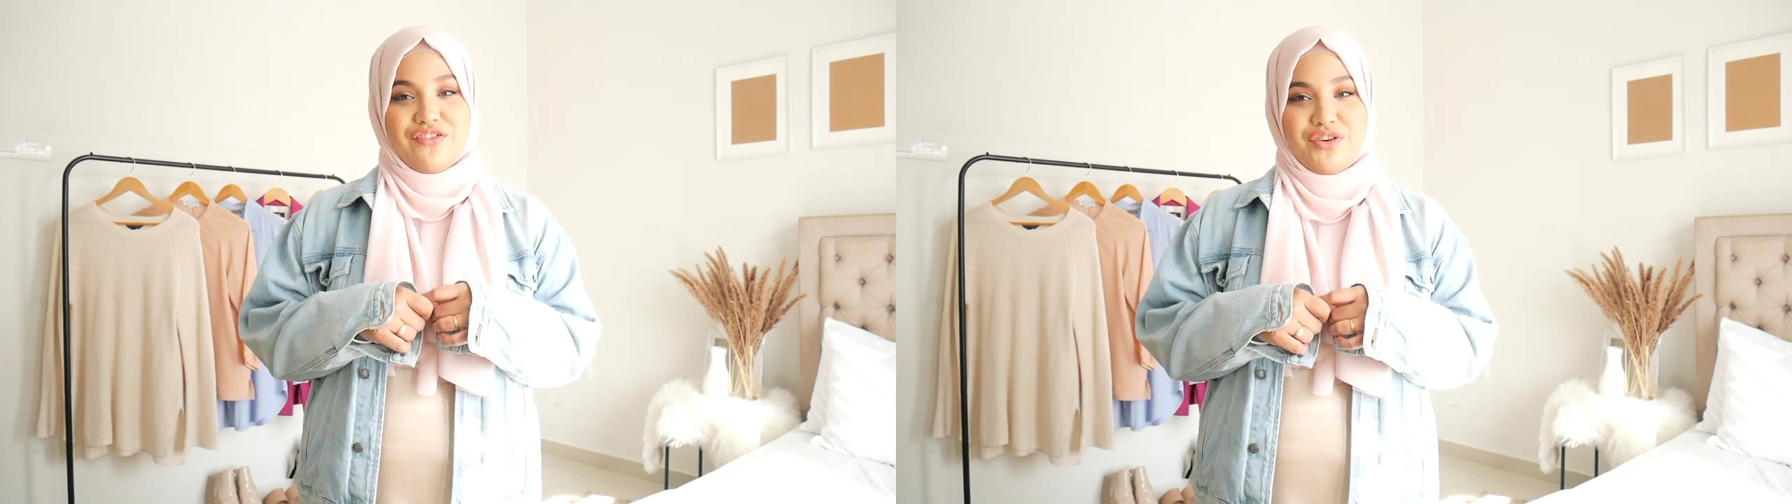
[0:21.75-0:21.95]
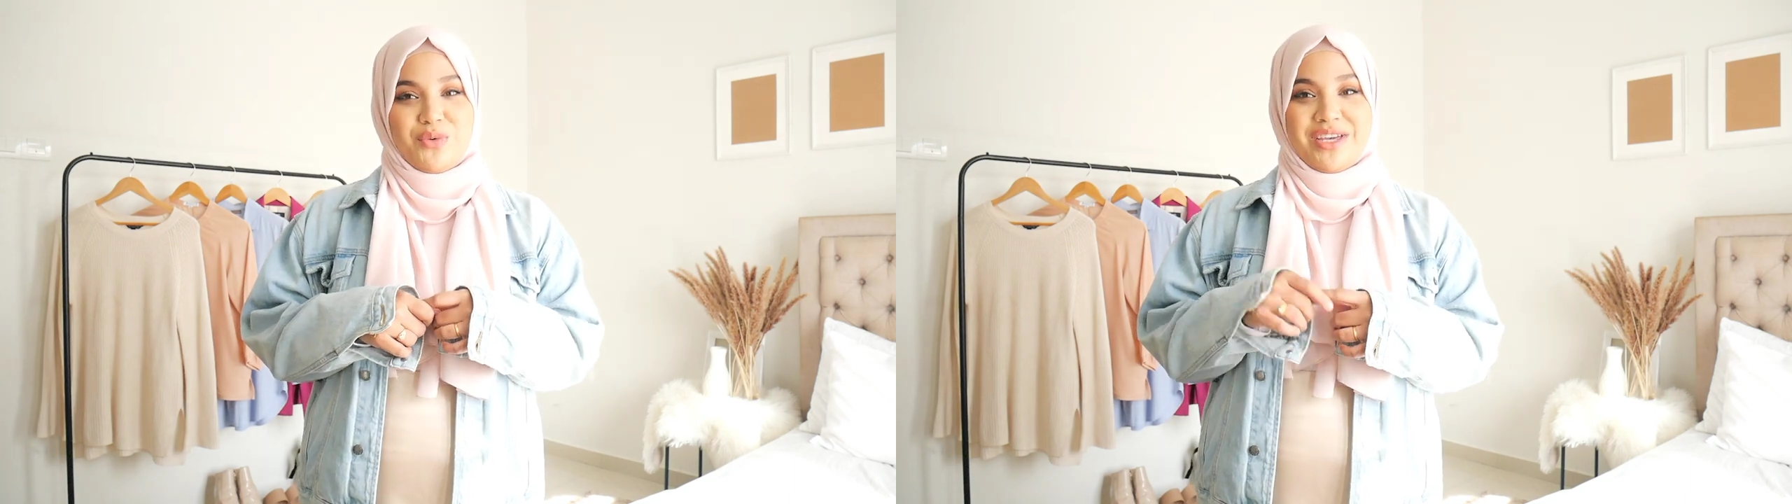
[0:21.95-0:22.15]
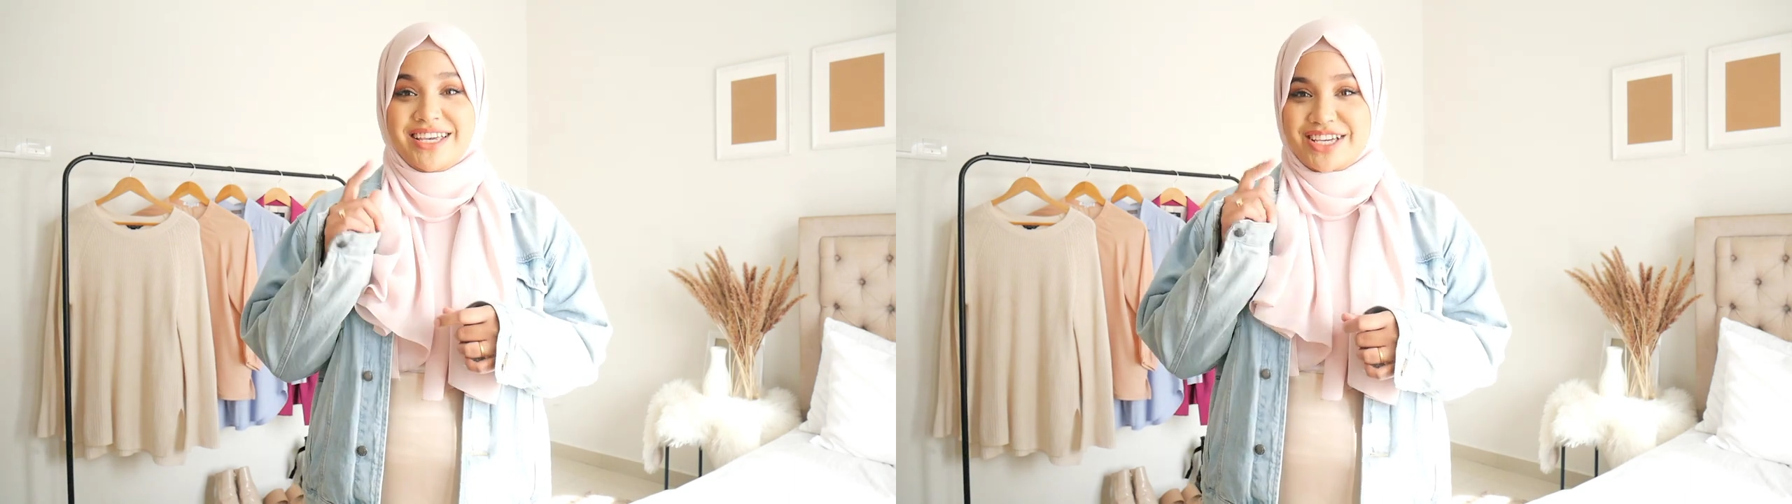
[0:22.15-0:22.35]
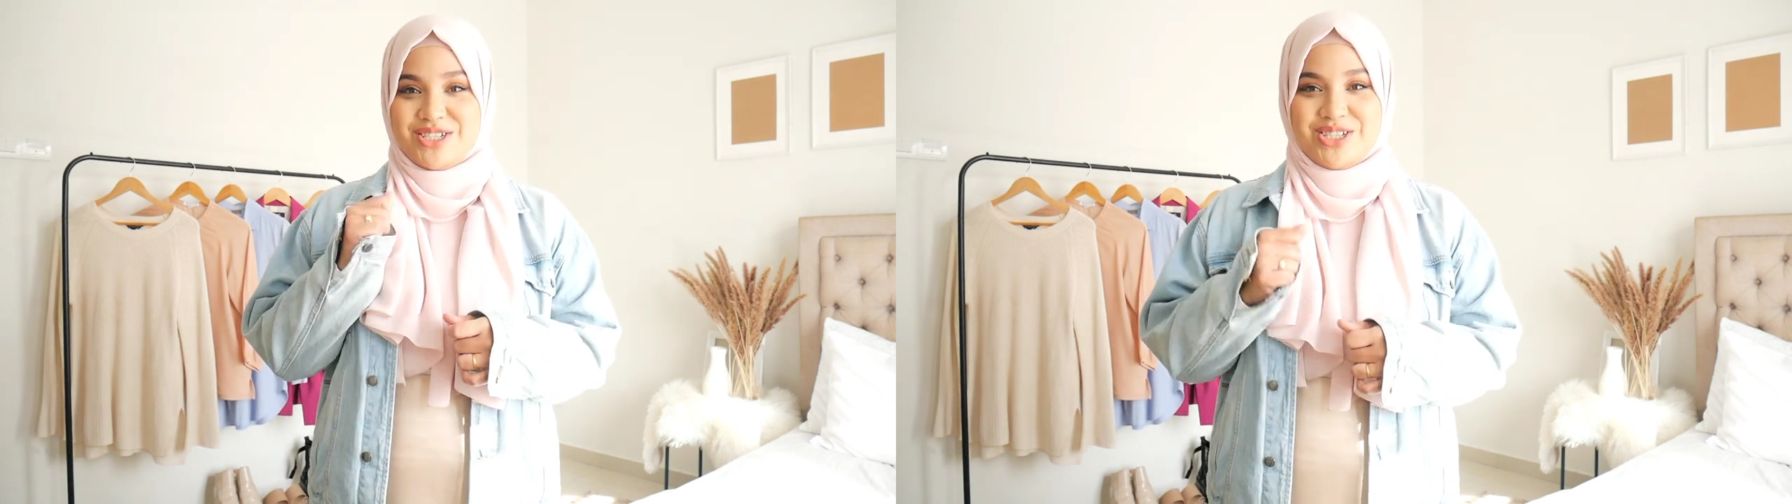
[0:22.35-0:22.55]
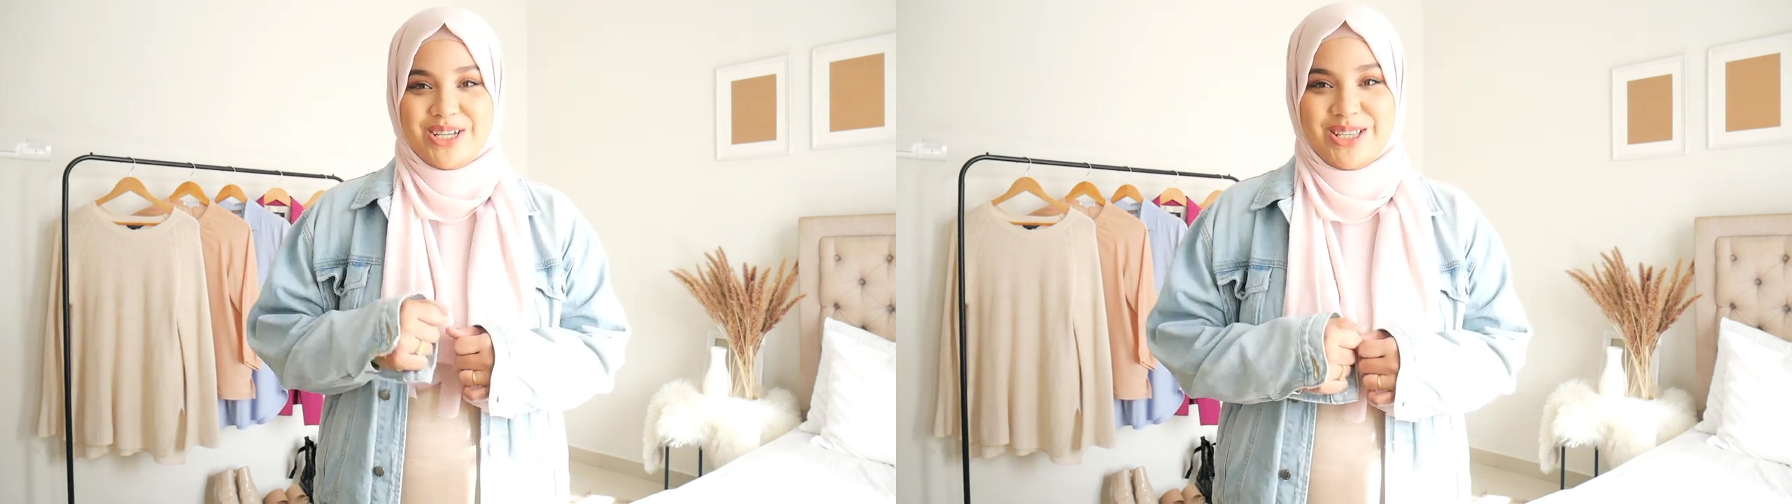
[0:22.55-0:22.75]
every week,
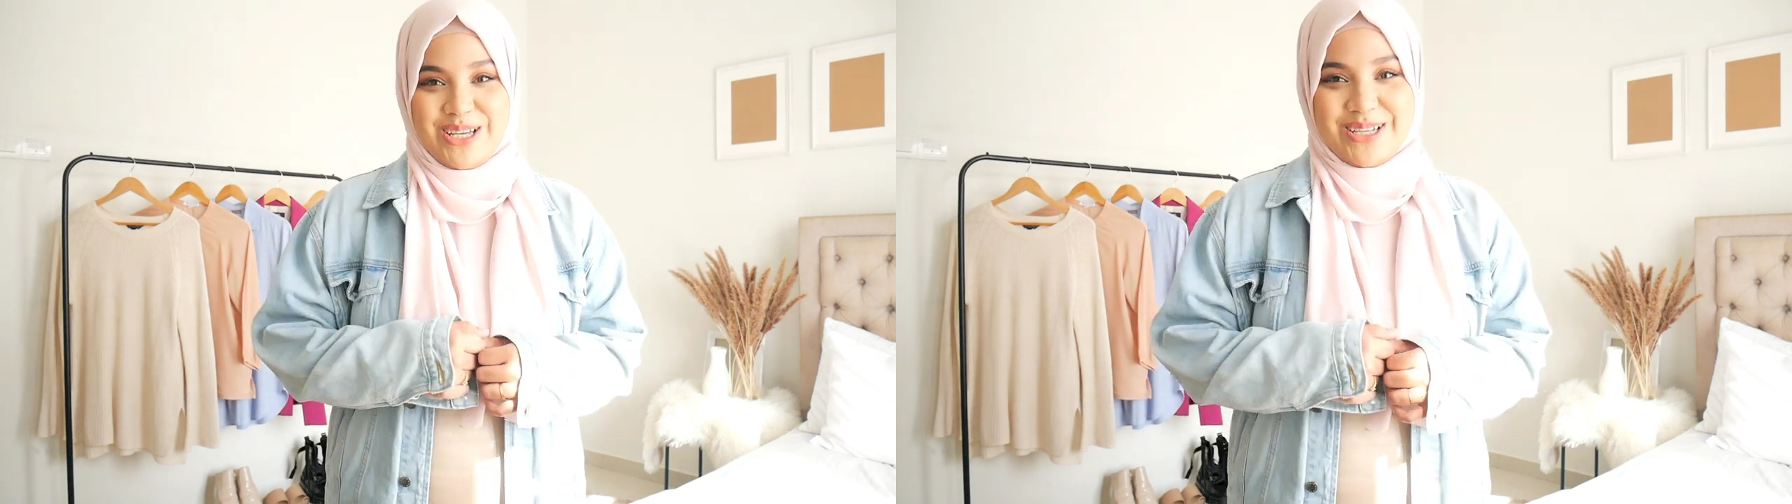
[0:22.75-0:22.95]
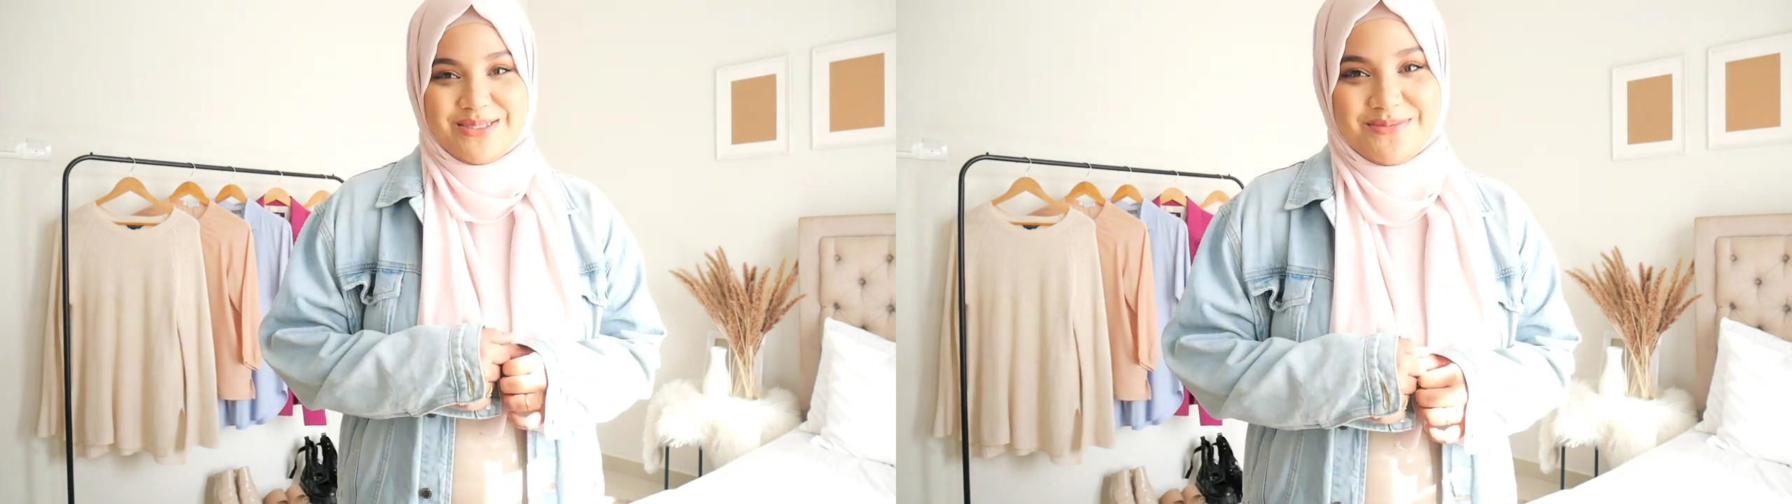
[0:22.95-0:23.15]
inshallah.